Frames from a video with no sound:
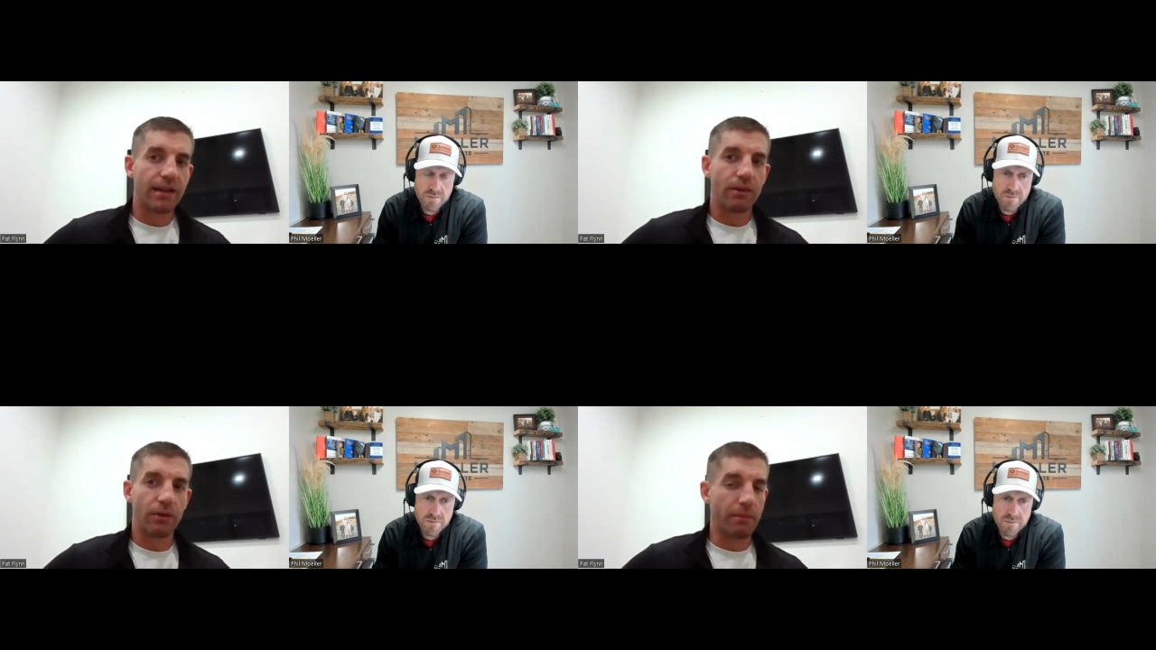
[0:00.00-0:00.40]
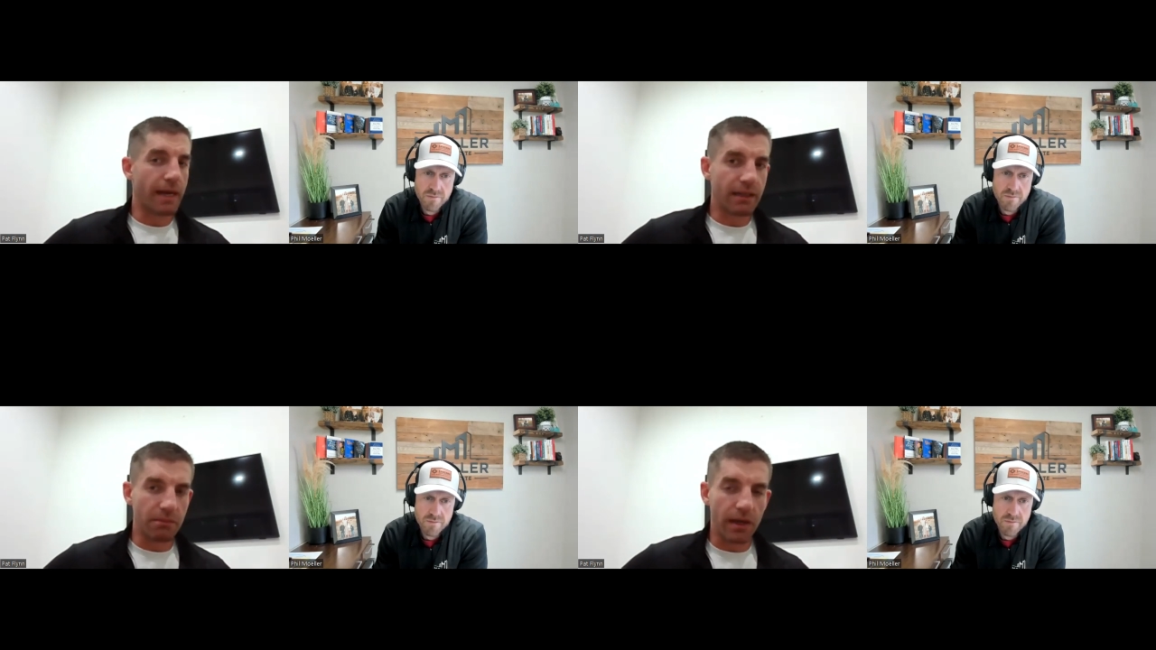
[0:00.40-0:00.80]
Speaker 1: We were
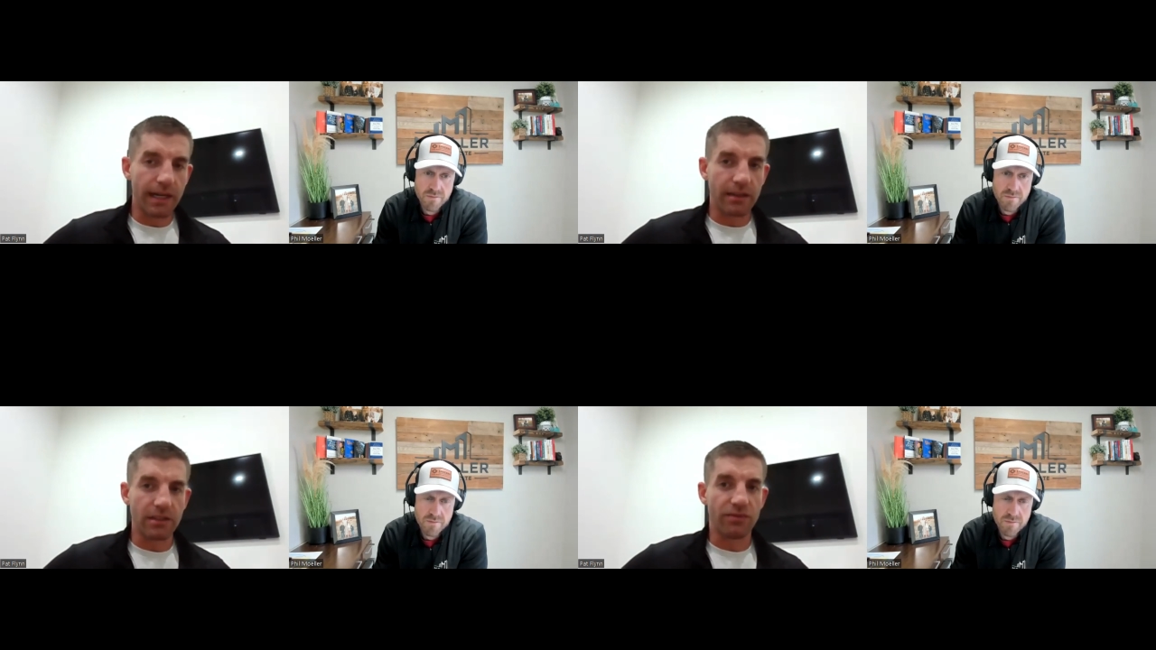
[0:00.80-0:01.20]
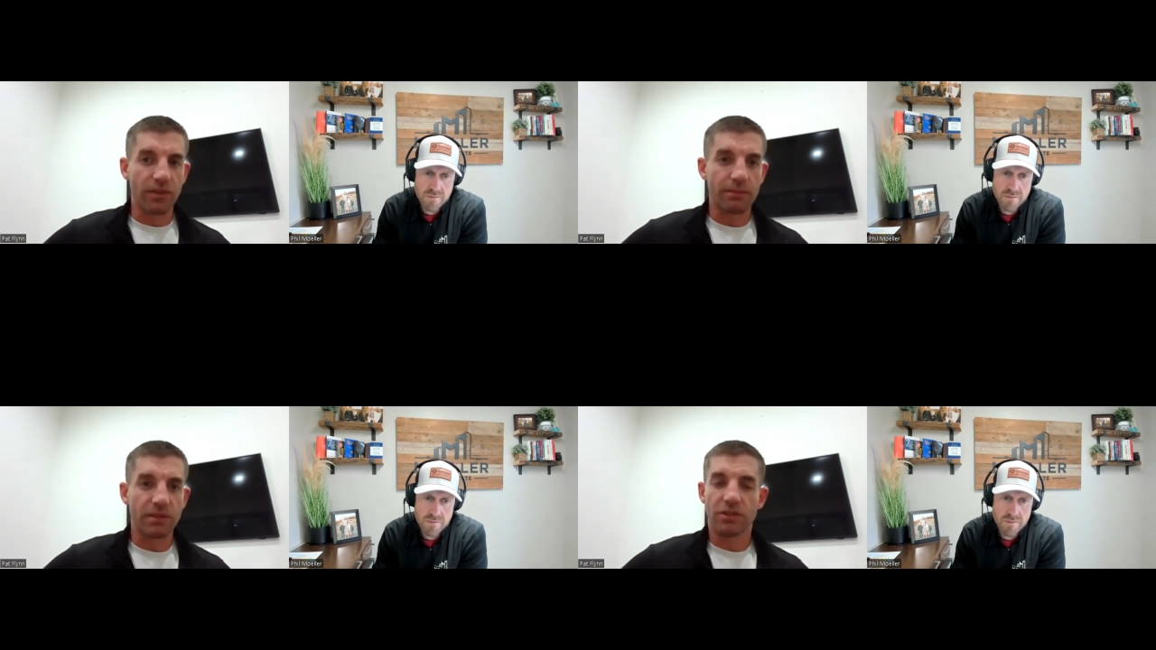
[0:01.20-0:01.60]
making money on these
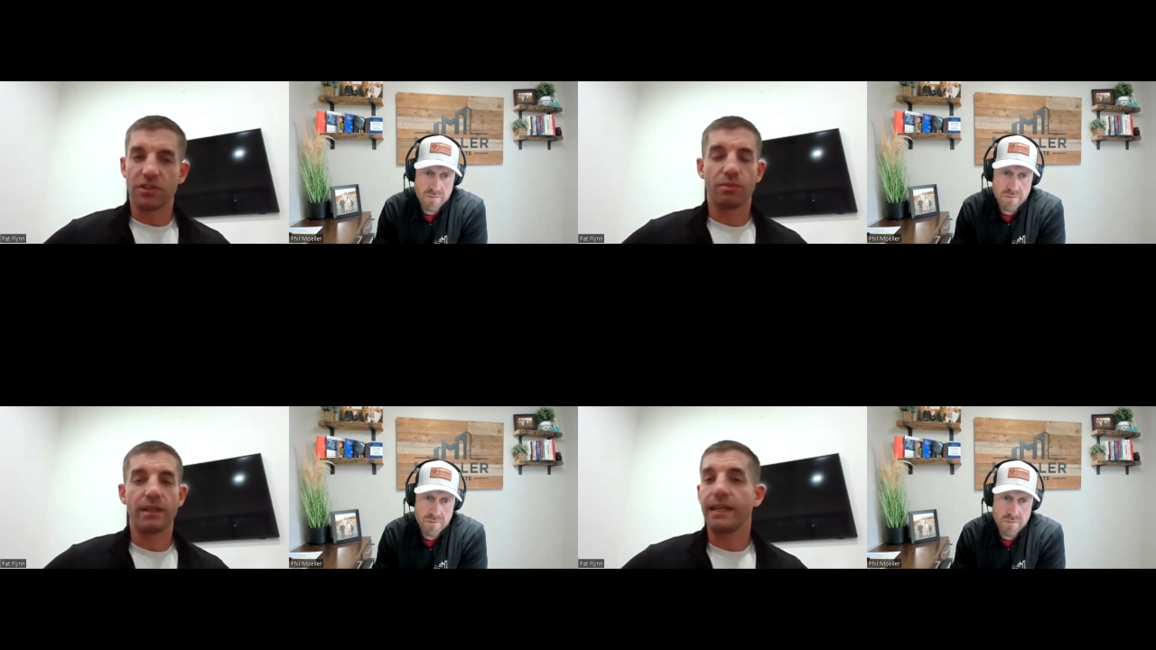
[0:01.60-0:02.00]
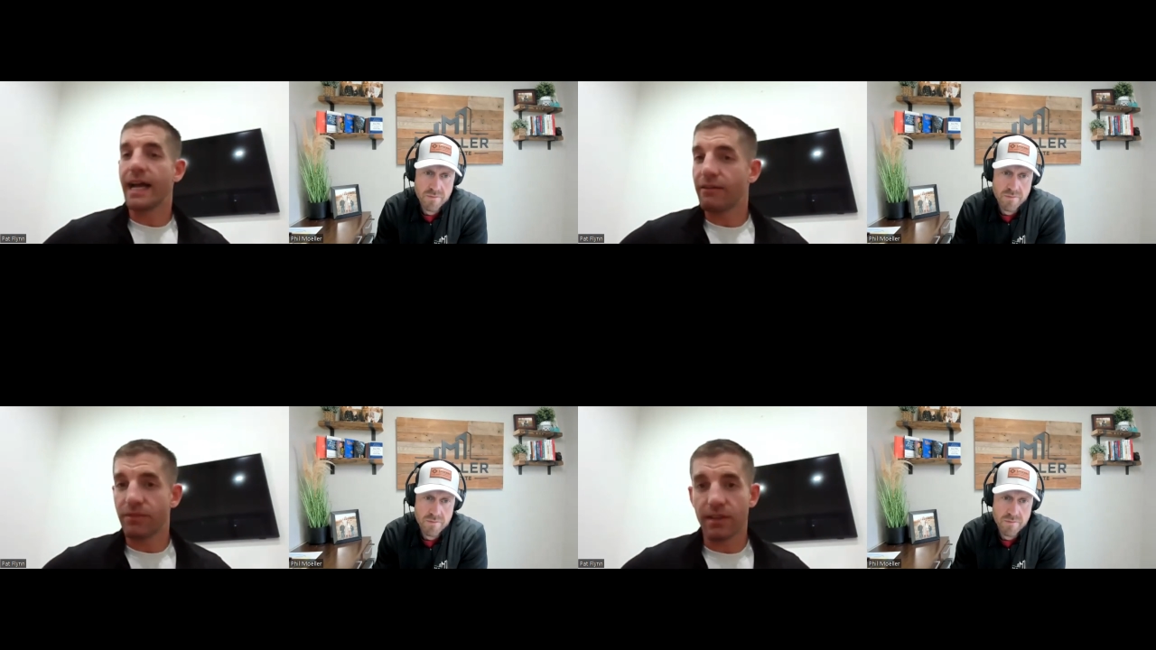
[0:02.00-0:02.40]
flips. It's just we didn't
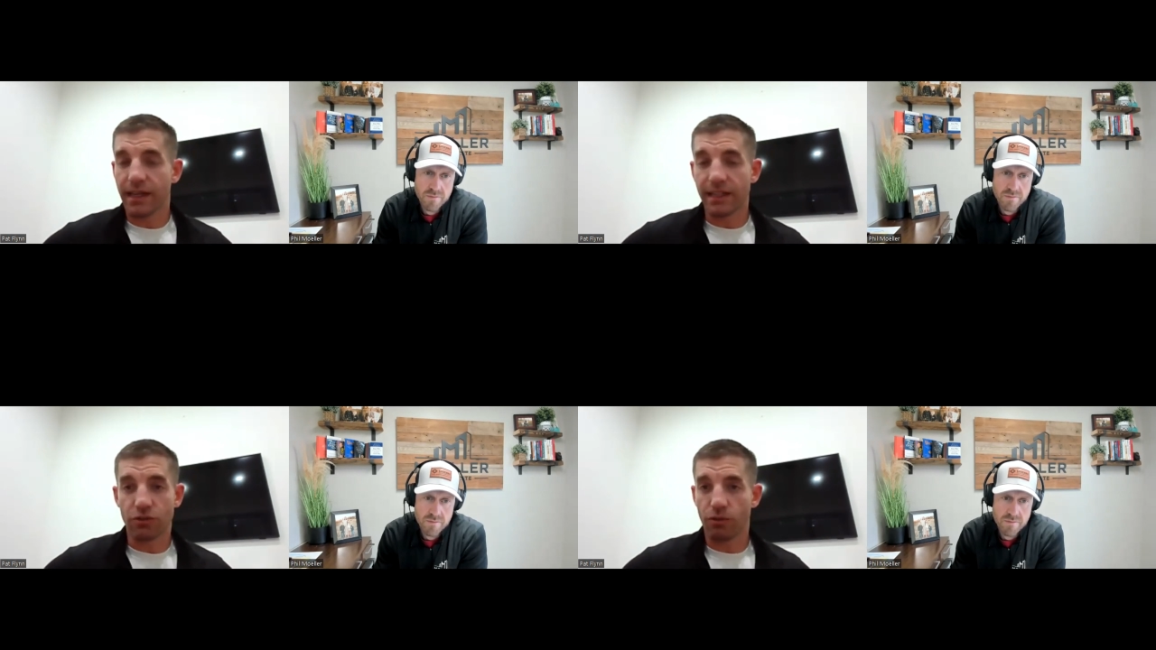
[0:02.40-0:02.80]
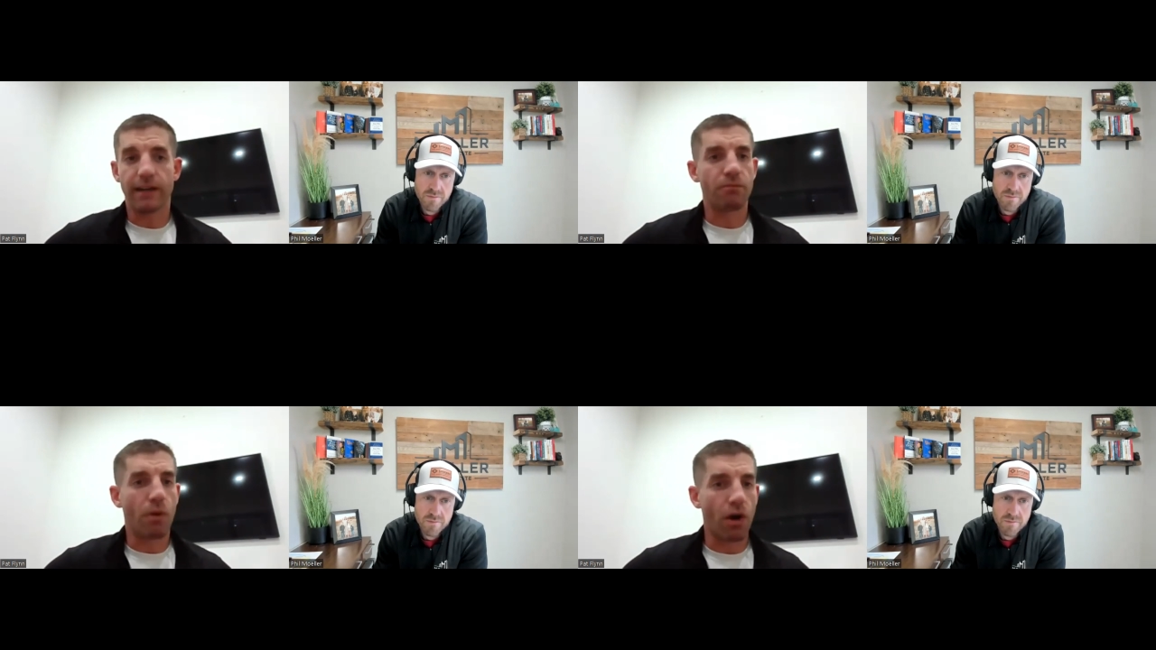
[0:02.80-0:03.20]
have as
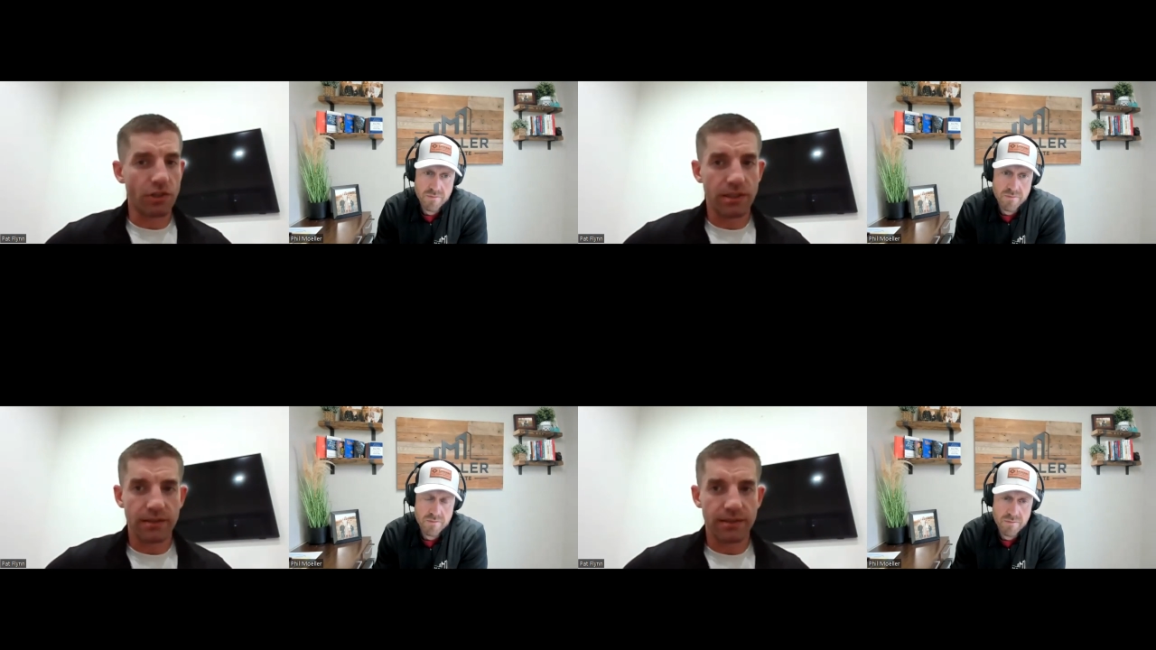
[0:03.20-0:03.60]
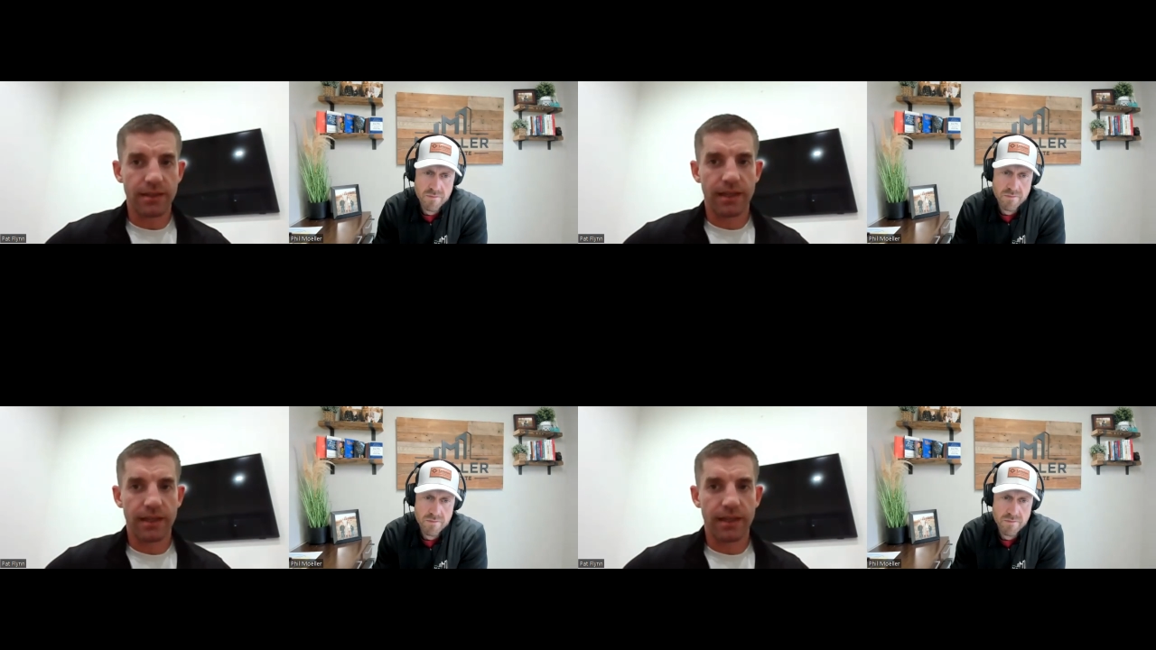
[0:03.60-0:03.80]
great of margins